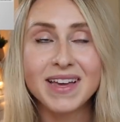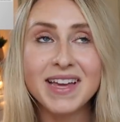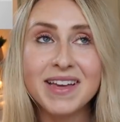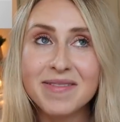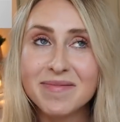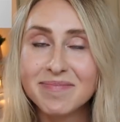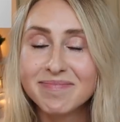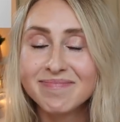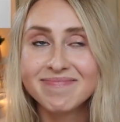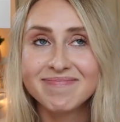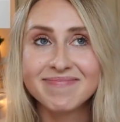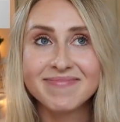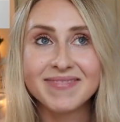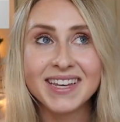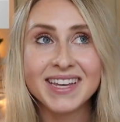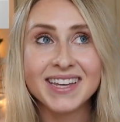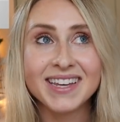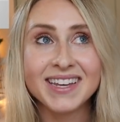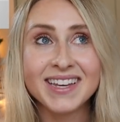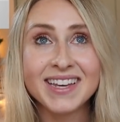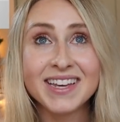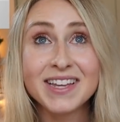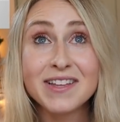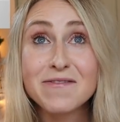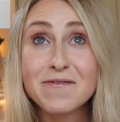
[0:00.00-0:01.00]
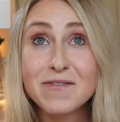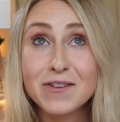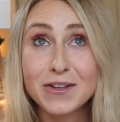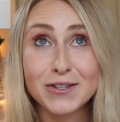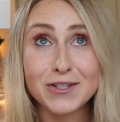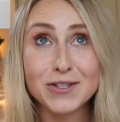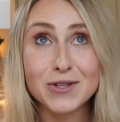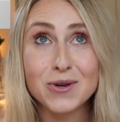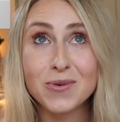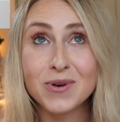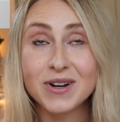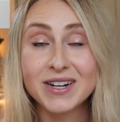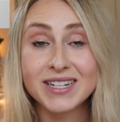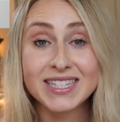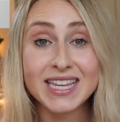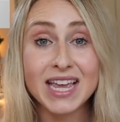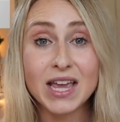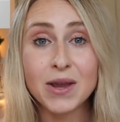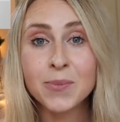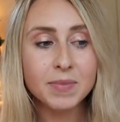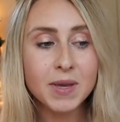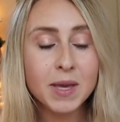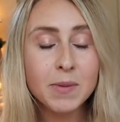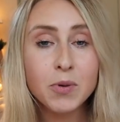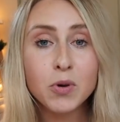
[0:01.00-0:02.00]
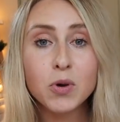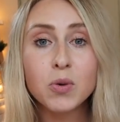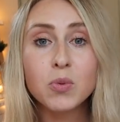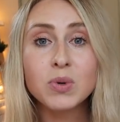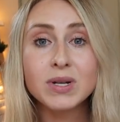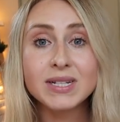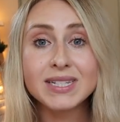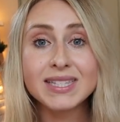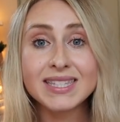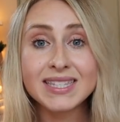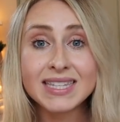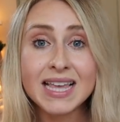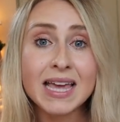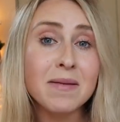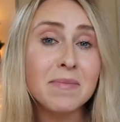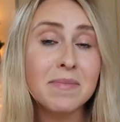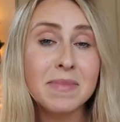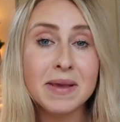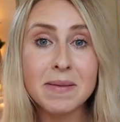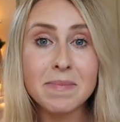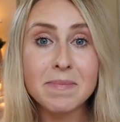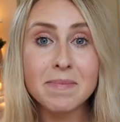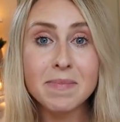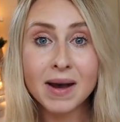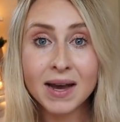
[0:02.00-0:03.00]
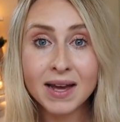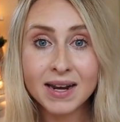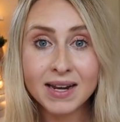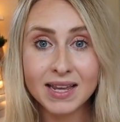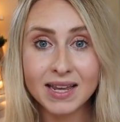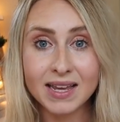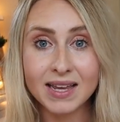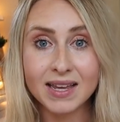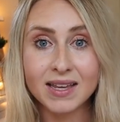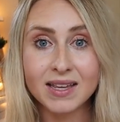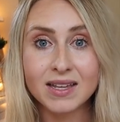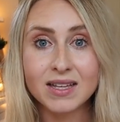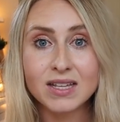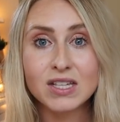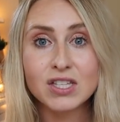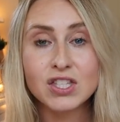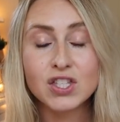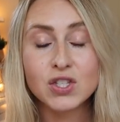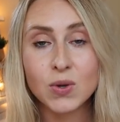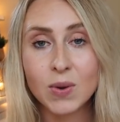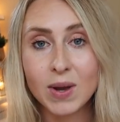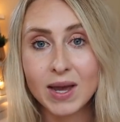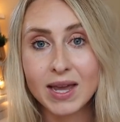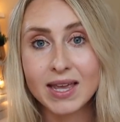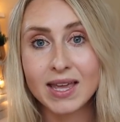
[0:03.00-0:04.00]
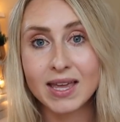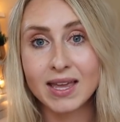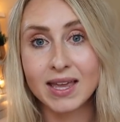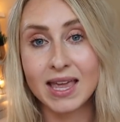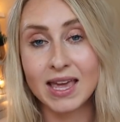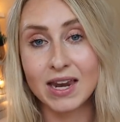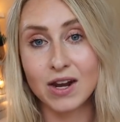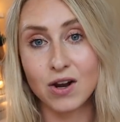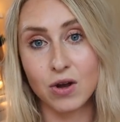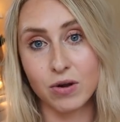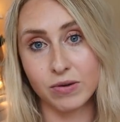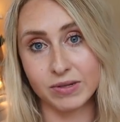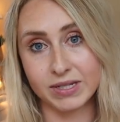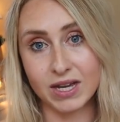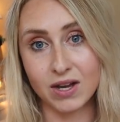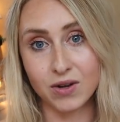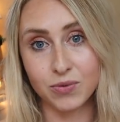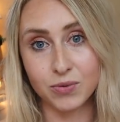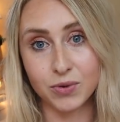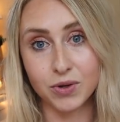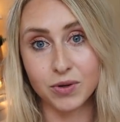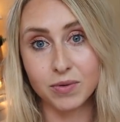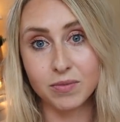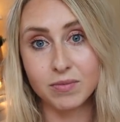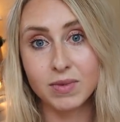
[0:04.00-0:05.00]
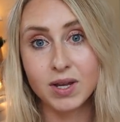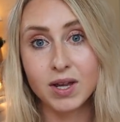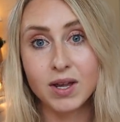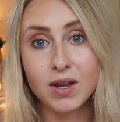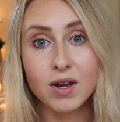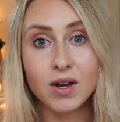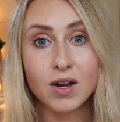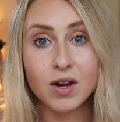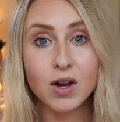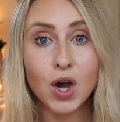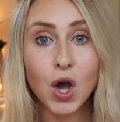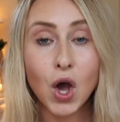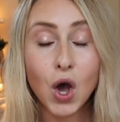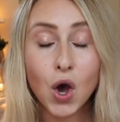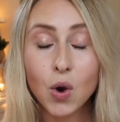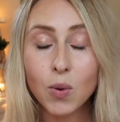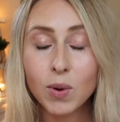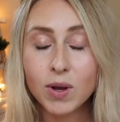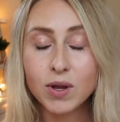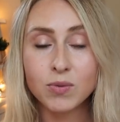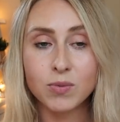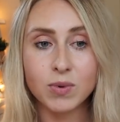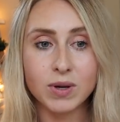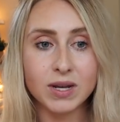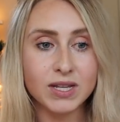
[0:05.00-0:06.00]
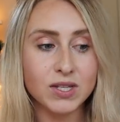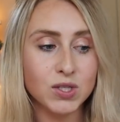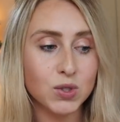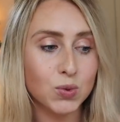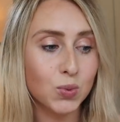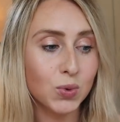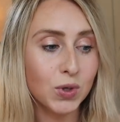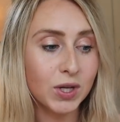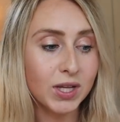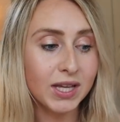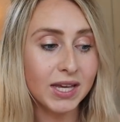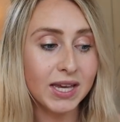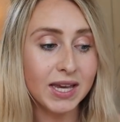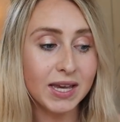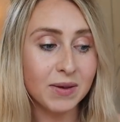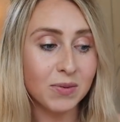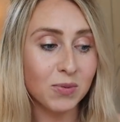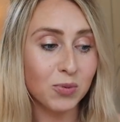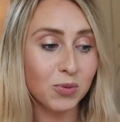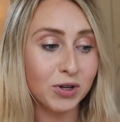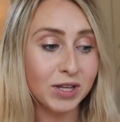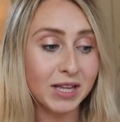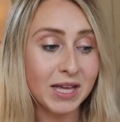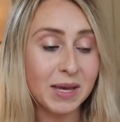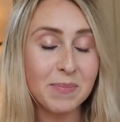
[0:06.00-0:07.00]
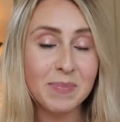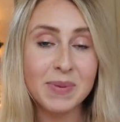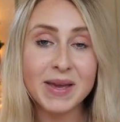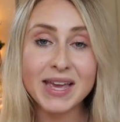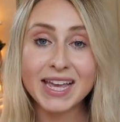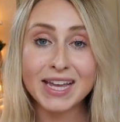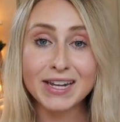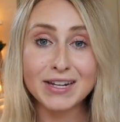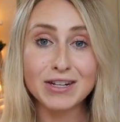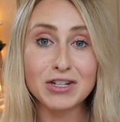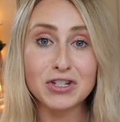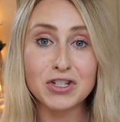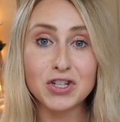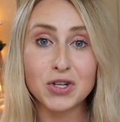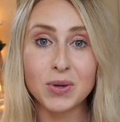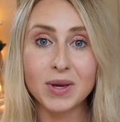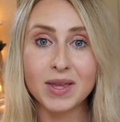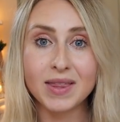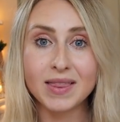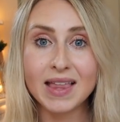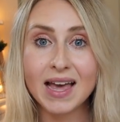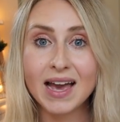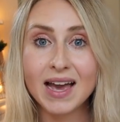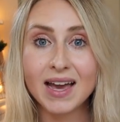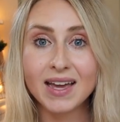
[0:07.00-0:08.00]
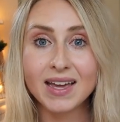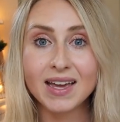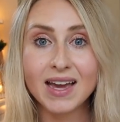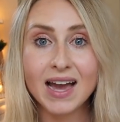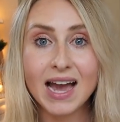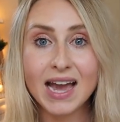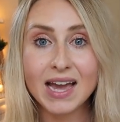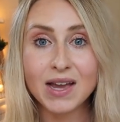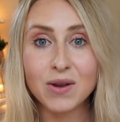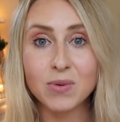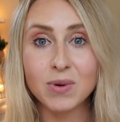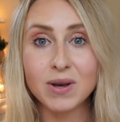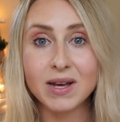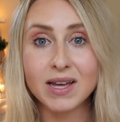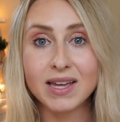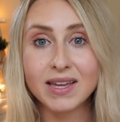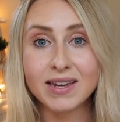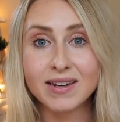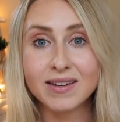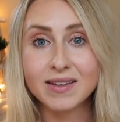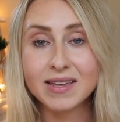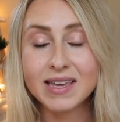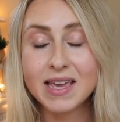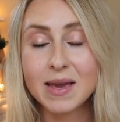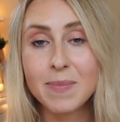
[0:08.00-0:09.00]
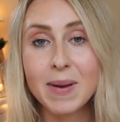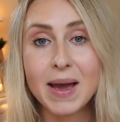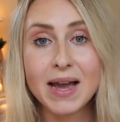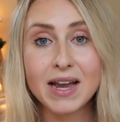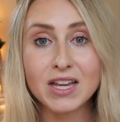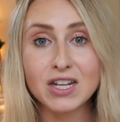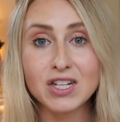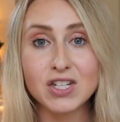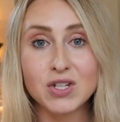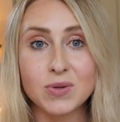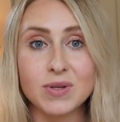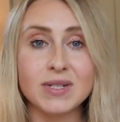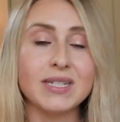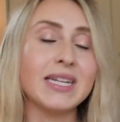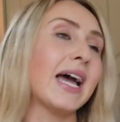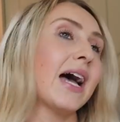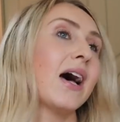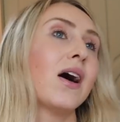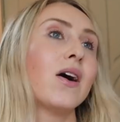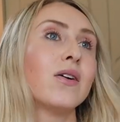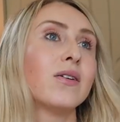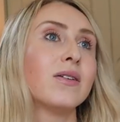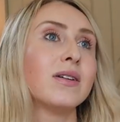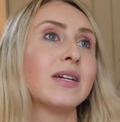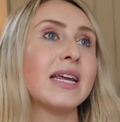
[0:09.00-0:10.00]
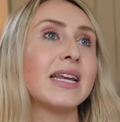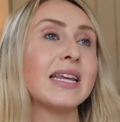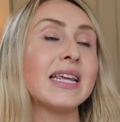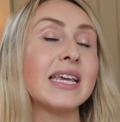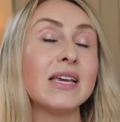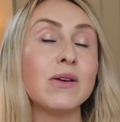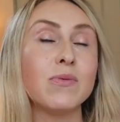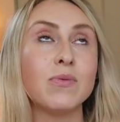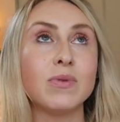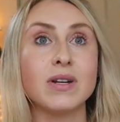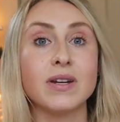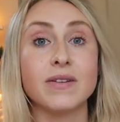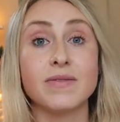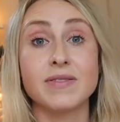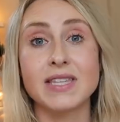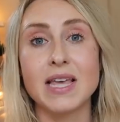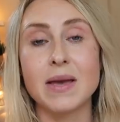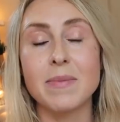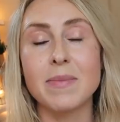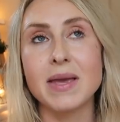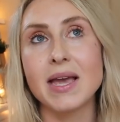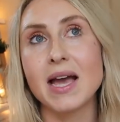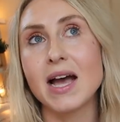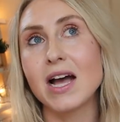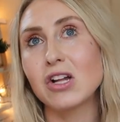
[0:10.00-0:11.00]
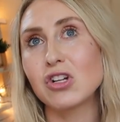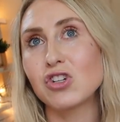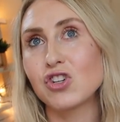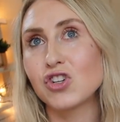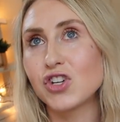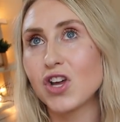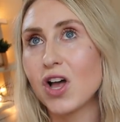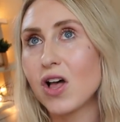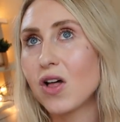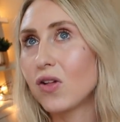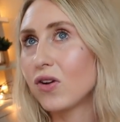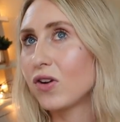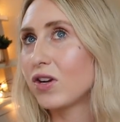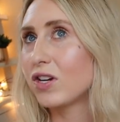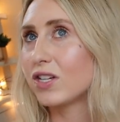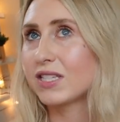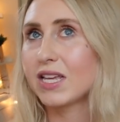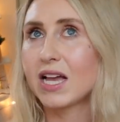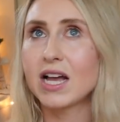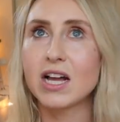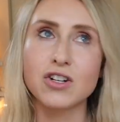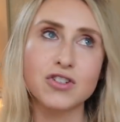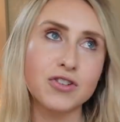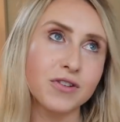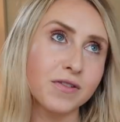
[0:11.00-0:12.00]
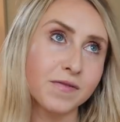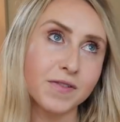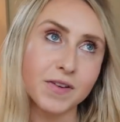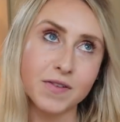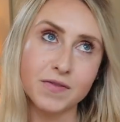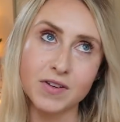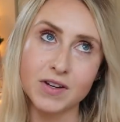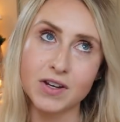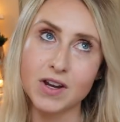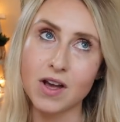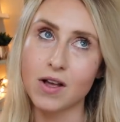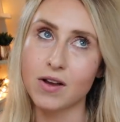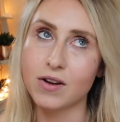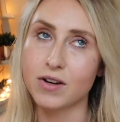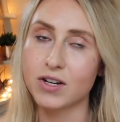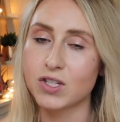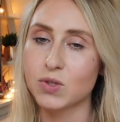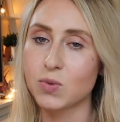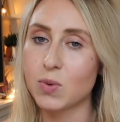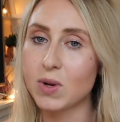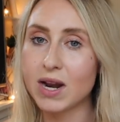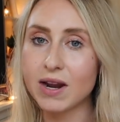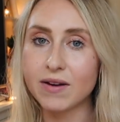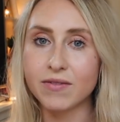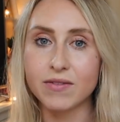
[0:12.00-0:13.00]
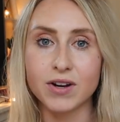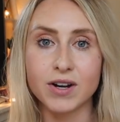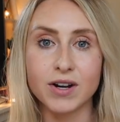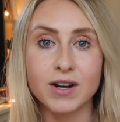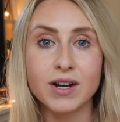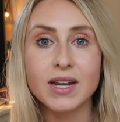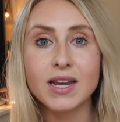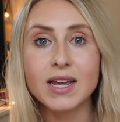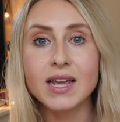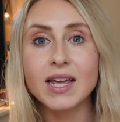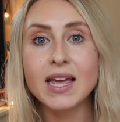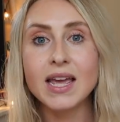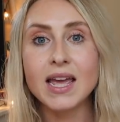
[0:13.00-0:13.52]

it feels so weird saying. People would send me money so I could get a hotel room, Owen was really, really big into doing that. I would get back into a town and he would have sent me $100, $150, whatever,